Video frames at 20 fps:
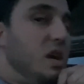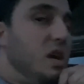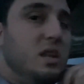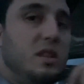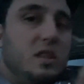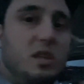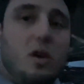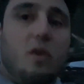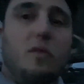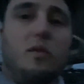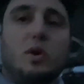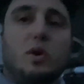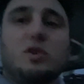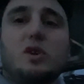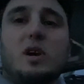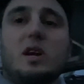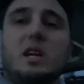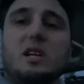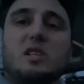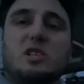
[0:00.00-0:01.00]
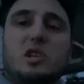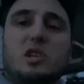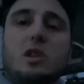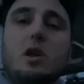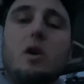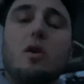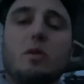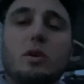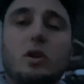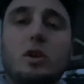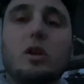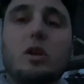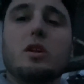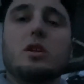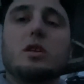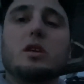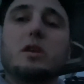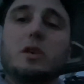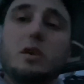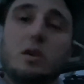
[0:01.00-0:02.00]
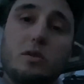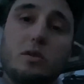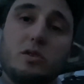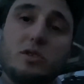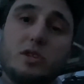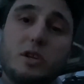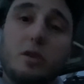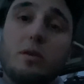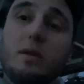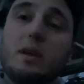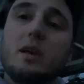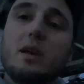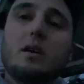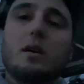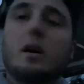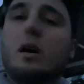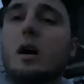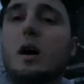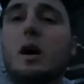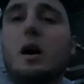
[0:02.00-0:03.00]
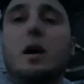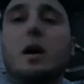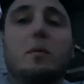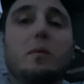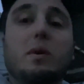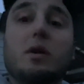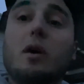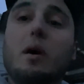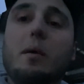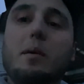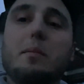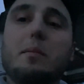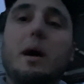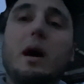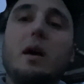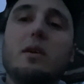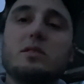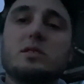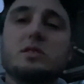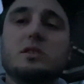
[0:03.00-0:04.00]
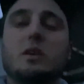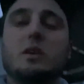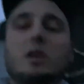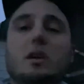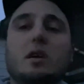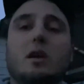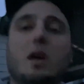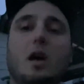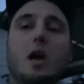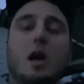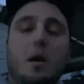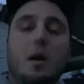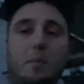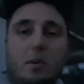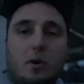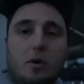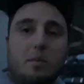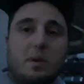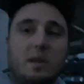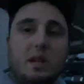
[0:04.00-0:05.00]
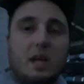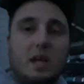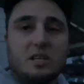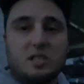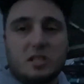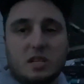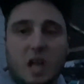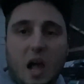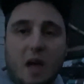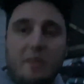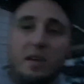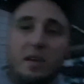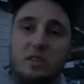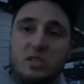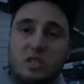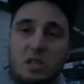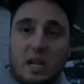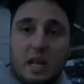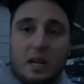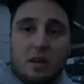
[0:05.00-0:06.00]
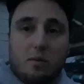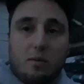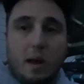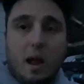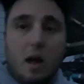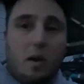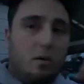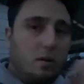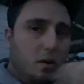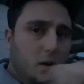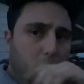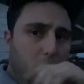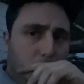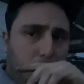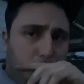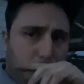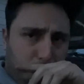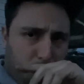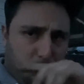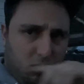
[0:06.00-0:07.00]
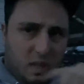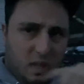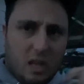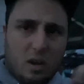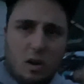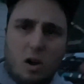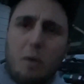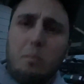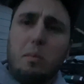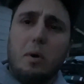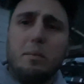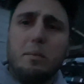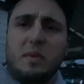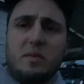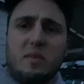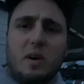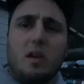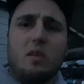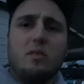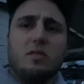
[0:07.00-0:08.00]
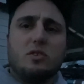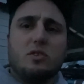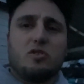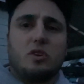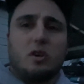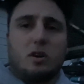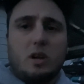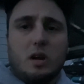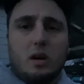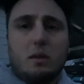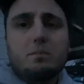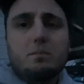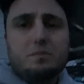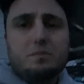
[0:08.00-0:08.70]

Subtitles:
The 04 tranny is a known good used unit. We don't know how many miles is on it, but it'll be nice to have that just laying around. It'll help bump the value of the truck up.